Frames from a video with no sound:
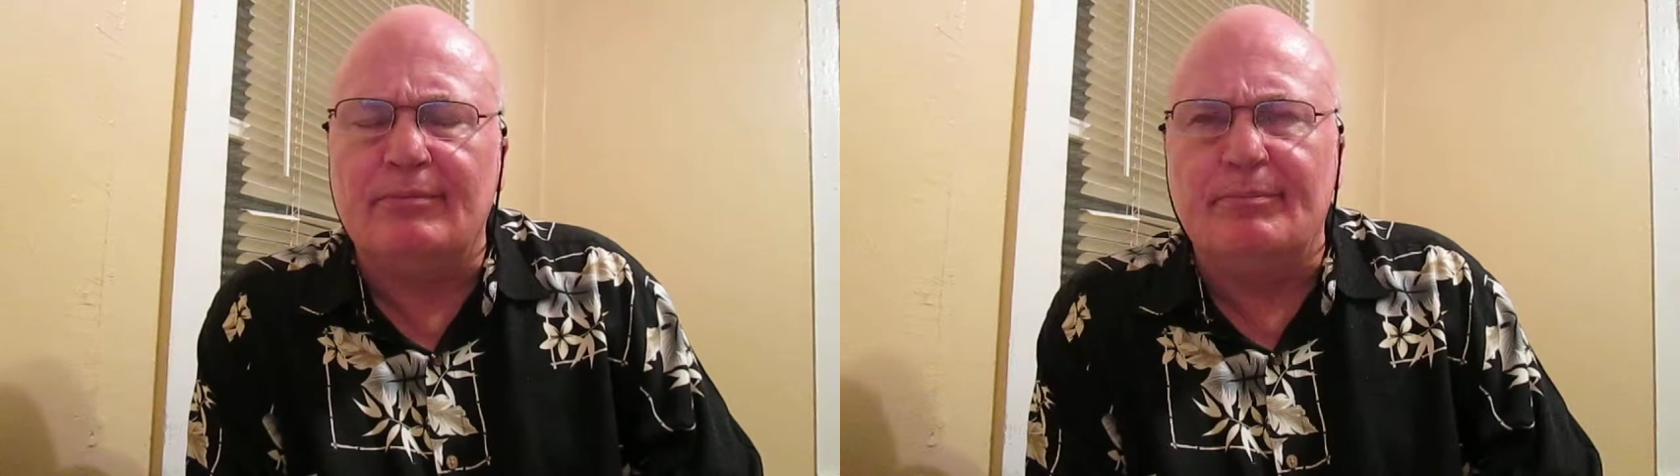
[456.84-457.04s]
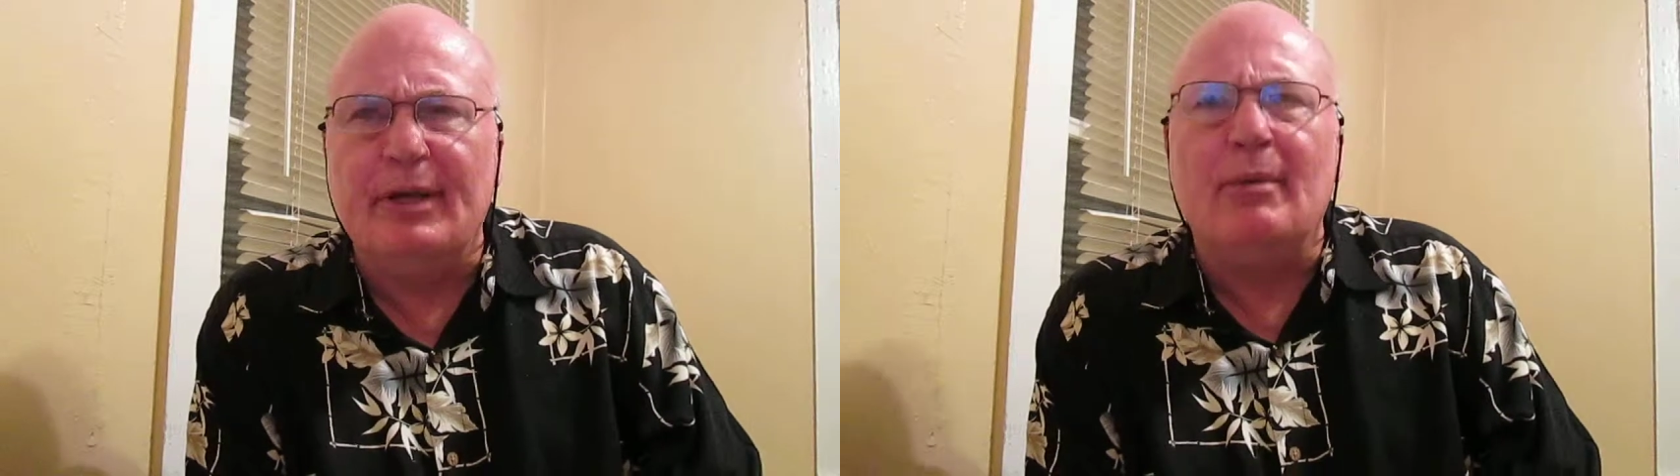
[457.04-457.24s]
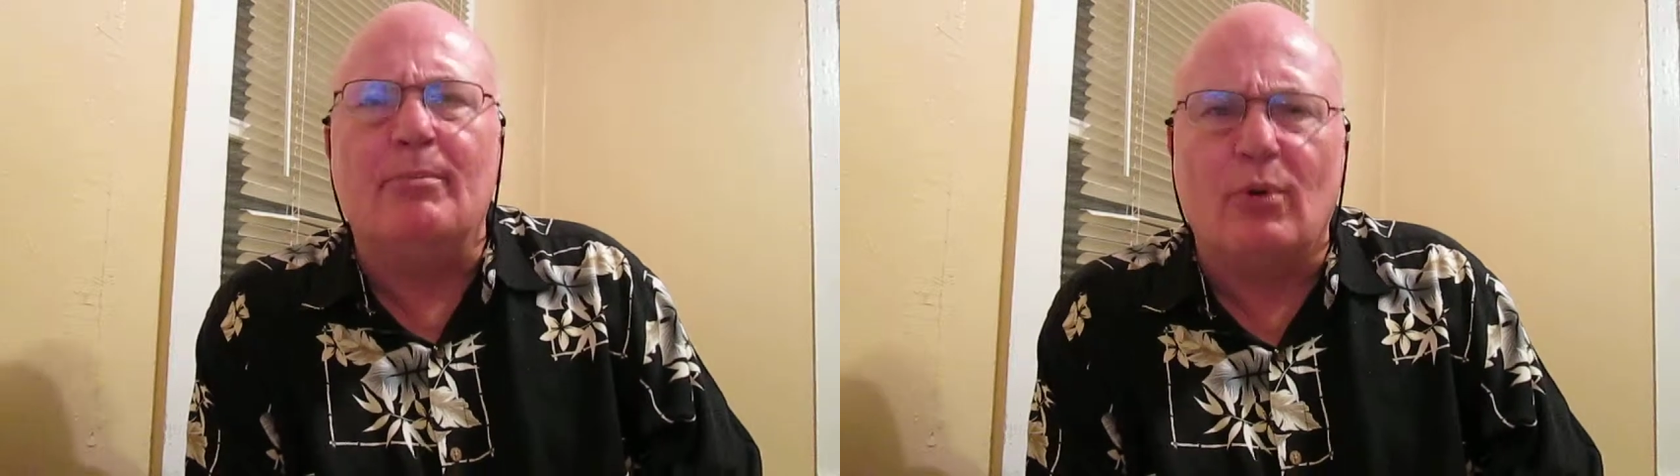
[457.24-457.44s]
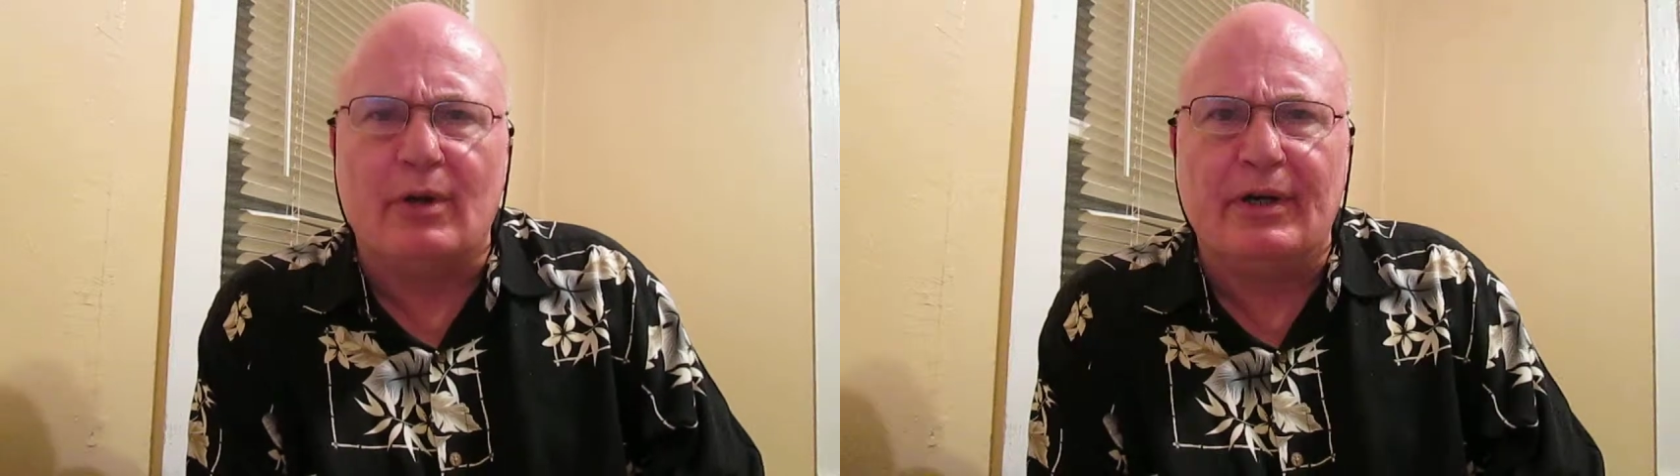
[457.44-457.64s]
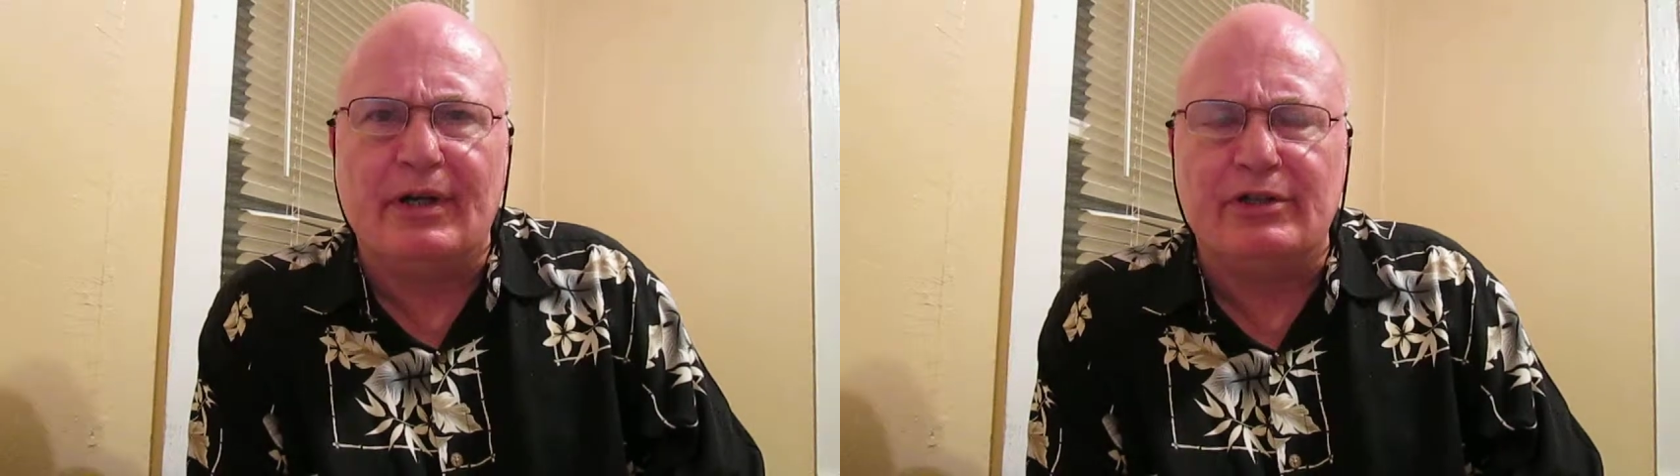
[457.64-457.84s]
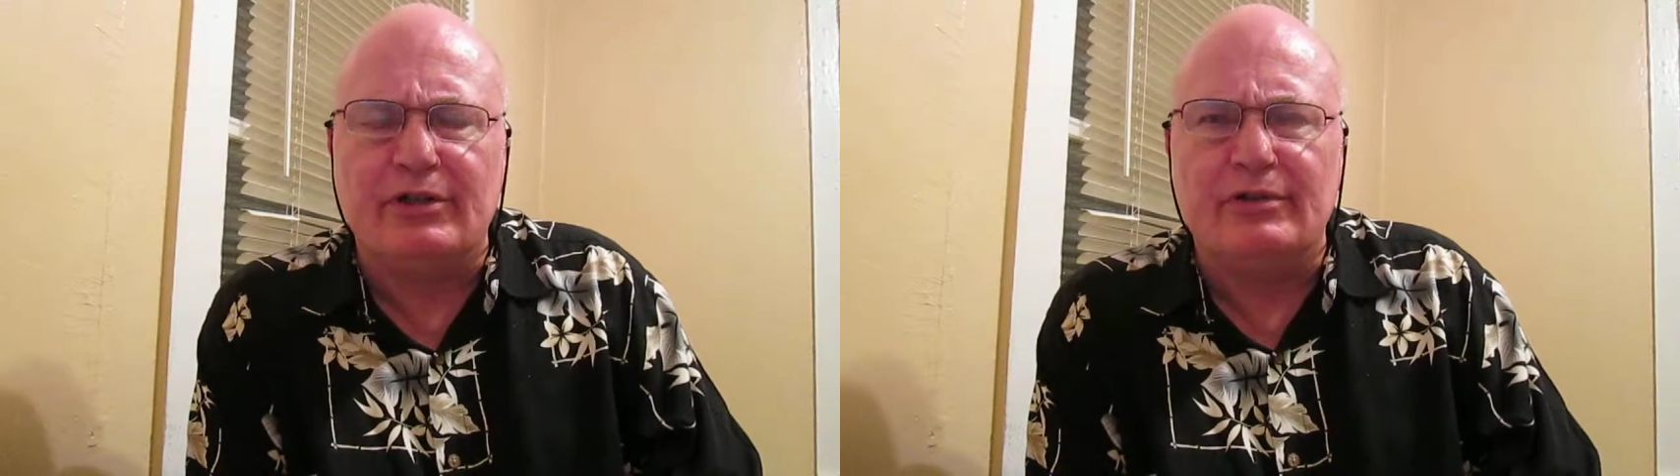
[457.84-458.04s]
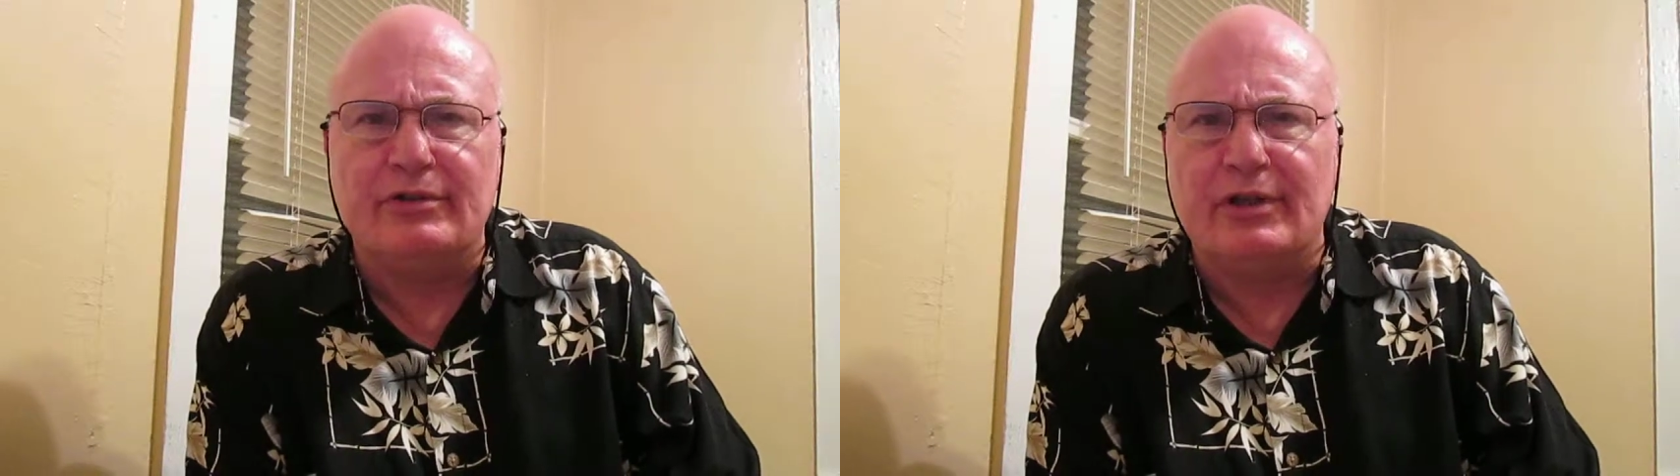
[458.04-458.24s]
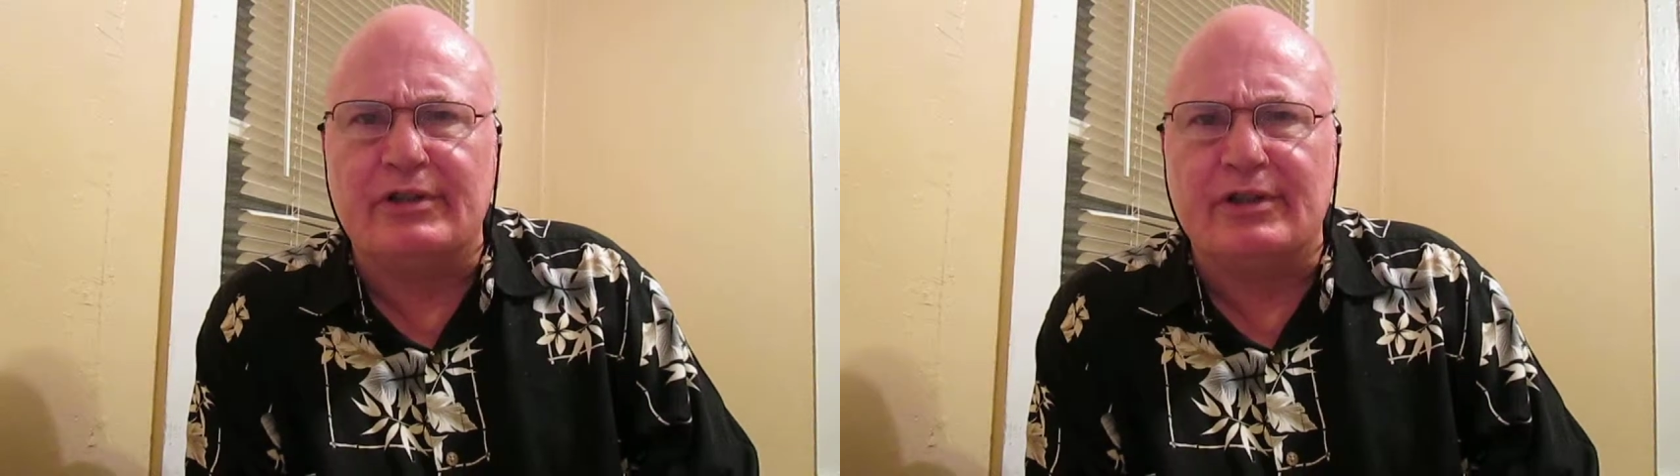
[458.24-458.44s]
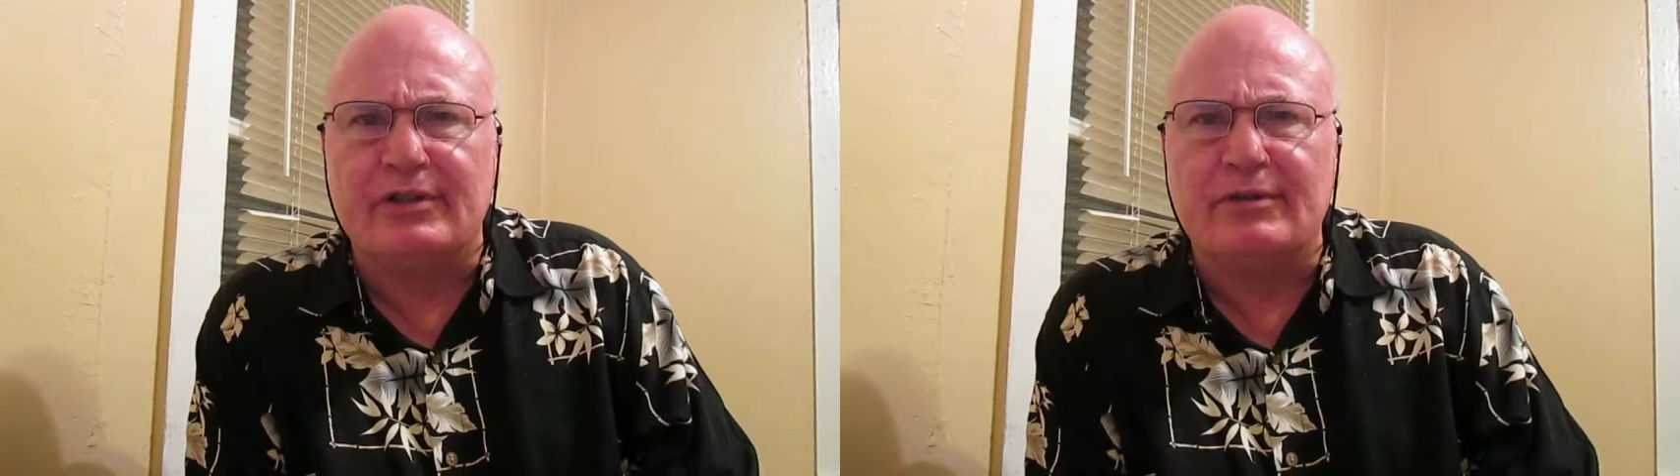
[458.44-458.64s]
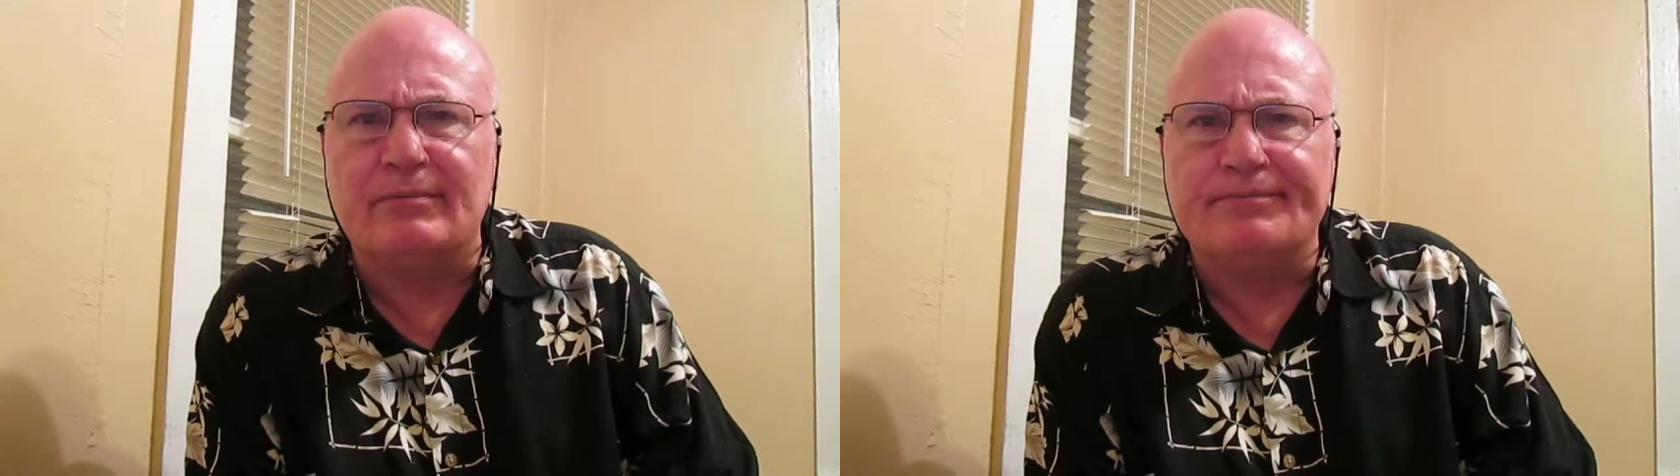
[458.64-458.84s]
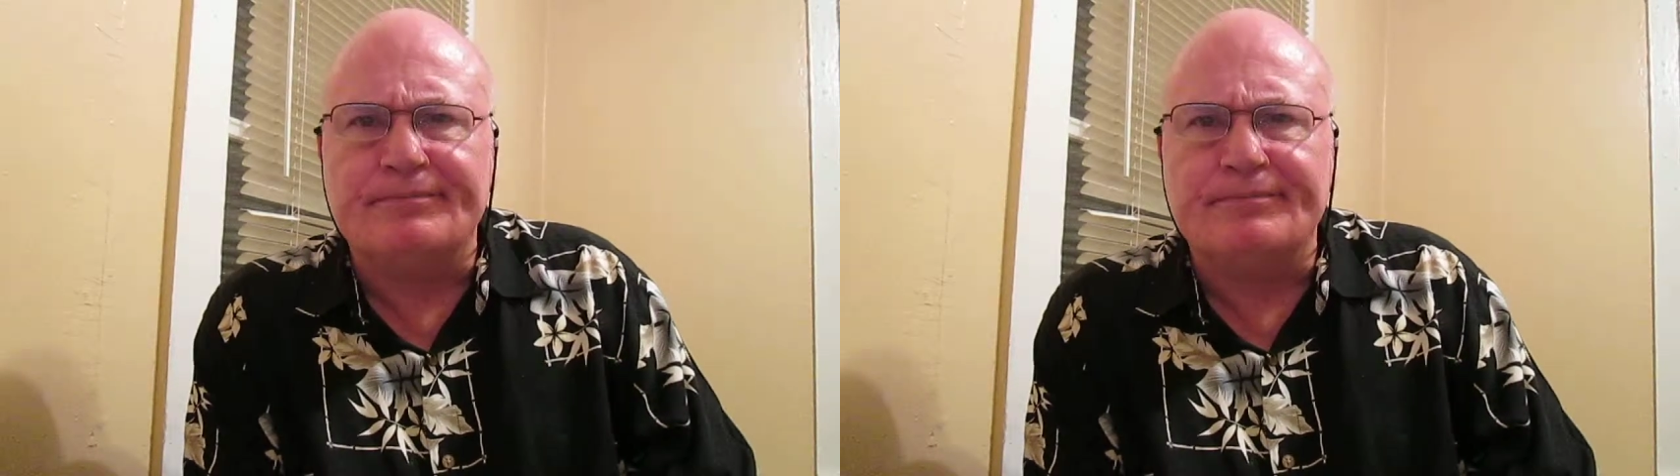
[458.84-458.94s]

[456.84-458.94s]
big important issues such as